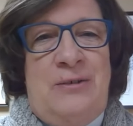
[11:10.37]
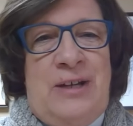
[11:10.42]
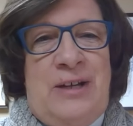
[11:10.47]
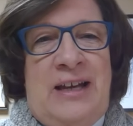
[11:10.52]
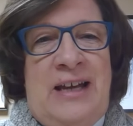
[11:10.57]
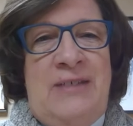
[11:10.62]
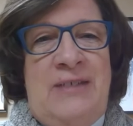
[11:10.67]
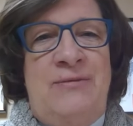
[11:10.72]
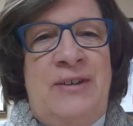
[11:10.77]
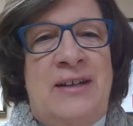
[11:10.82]

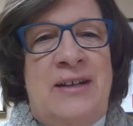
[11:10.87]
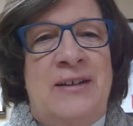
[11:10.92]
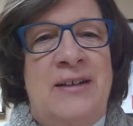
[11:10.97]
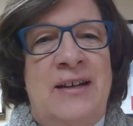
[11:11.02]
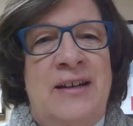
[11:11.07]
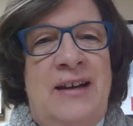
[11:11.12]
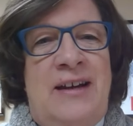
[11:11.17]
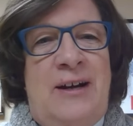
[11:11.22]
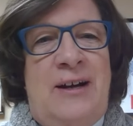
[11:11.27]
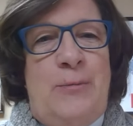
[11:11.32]
evening
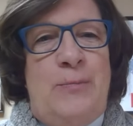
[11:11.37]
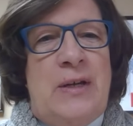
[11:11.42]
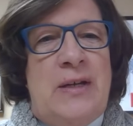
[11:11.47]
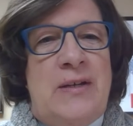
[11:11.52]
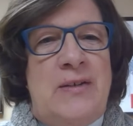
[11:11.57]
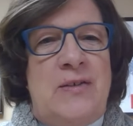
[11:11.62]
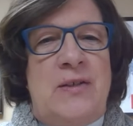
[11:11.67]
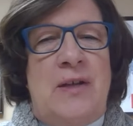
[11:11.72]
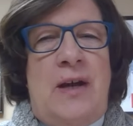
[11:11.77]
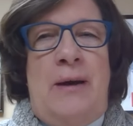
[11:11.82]

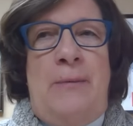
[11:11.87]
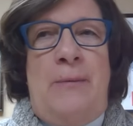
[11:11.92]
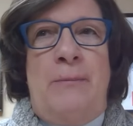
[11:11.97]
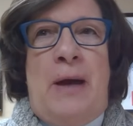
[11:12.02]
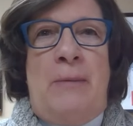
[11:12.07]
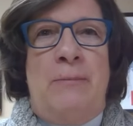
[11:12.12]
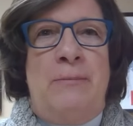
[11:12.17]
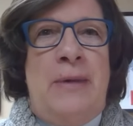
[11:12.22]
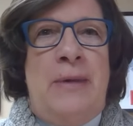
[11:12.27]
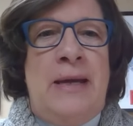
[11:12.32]
is
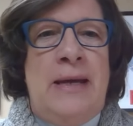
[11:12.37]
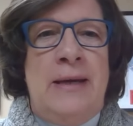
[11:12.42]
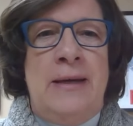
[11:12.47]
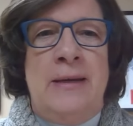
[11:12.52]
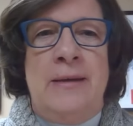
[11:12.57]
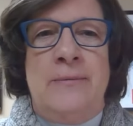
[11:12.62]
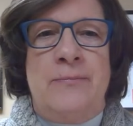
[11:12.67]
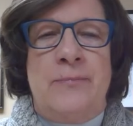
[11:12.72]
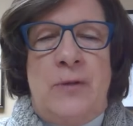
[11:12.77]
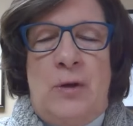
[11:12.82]
a
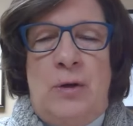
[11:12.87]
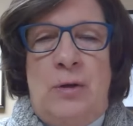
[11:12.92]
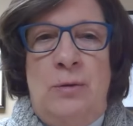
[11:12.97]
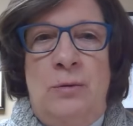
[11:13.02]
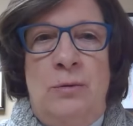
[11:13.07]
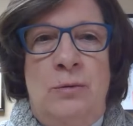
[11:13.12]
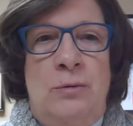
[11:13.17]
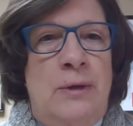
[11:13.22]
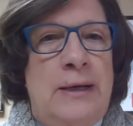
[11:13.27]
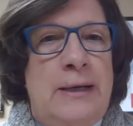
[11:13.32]
man
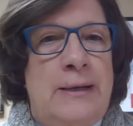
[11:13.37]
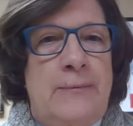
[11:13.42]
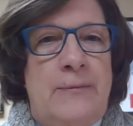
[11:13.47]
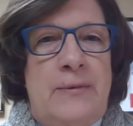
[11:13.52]
who